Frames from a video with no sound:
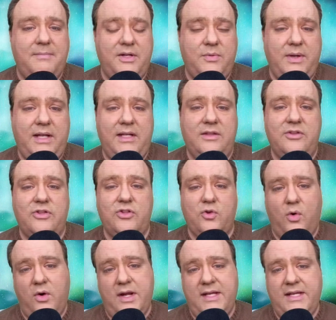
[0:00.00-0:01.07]
between
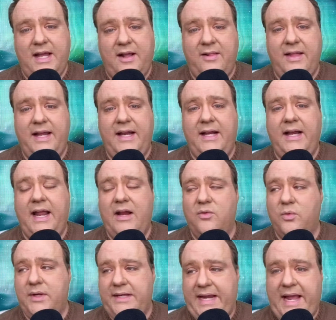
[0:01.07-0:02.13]
storytelling and
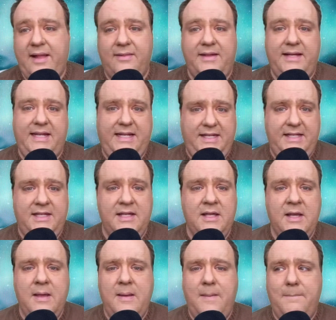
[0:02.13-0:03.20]
reality,
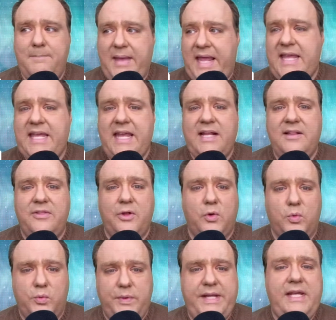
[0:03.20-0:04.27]
making the
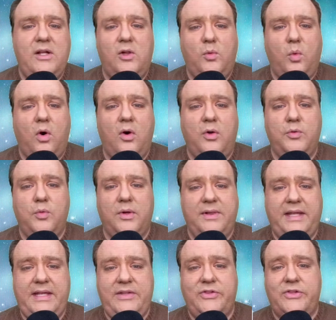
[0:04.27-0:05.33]
real world
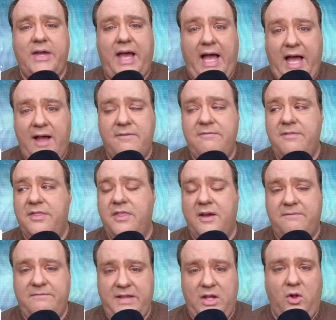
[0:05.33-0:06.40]
release of the
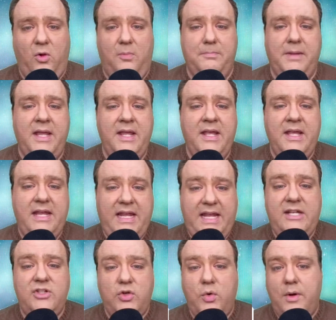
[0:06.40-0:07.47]
film
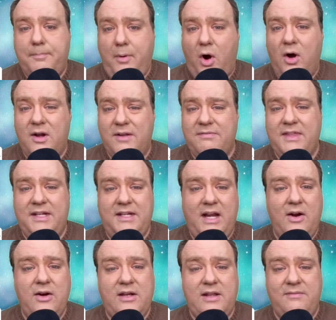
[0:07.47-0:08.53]
into a part of the
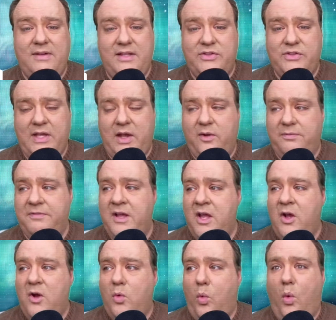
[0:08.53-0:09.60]
narrative itself,
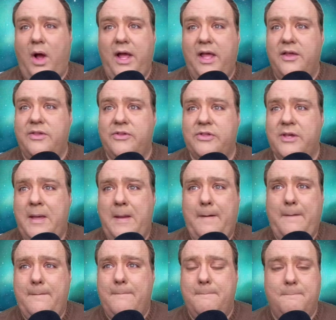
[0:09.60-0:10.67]
was
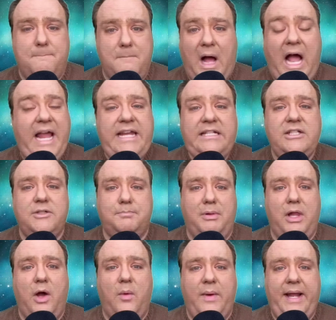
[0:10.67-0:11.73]
mind
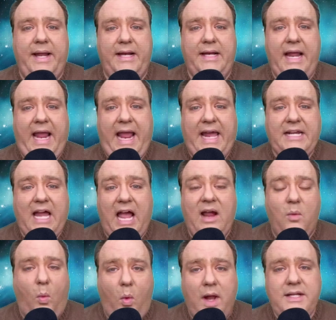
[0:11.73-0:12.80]
blowing, and I
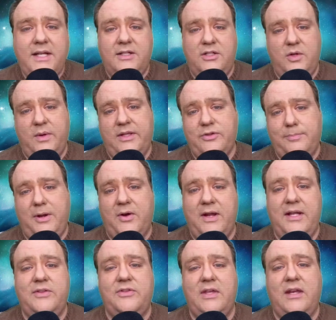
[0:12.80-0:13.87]
wanted to
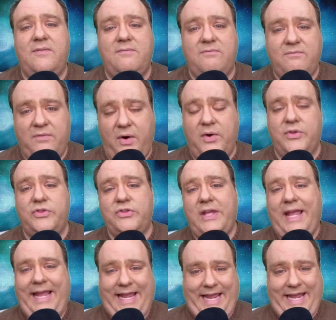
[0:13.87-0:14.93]
experience it
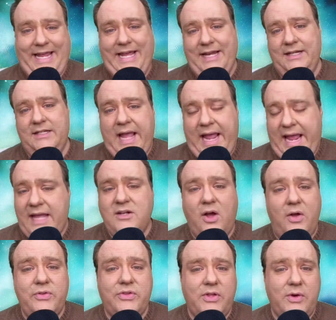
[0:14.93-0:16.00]
firsthand. And
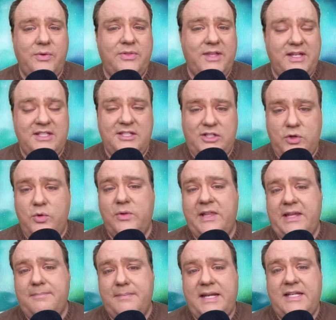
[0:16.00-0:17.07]
also, the
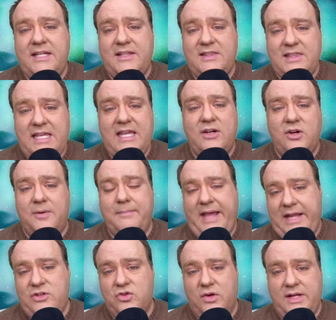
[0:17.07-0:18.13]
newly minted theater
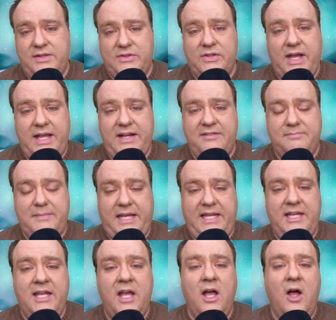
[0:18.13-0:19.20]
major inside of me
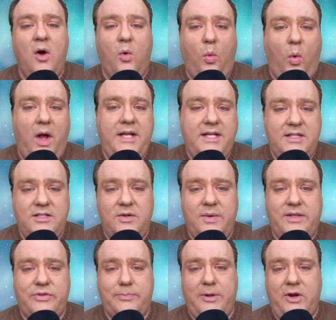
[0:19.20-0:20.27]
wanted to
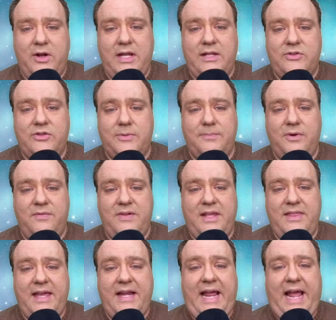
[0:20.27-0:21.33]
experience a movie
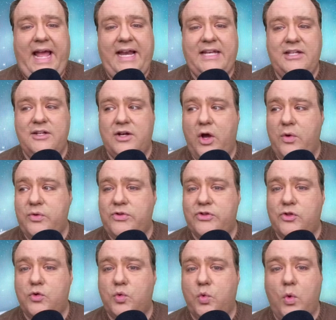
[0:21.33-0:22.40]
that had no
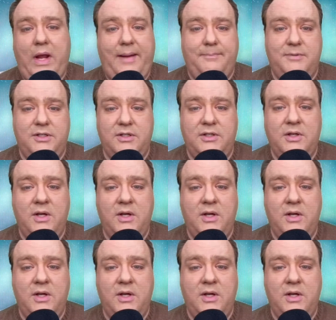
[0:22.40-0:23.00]
script,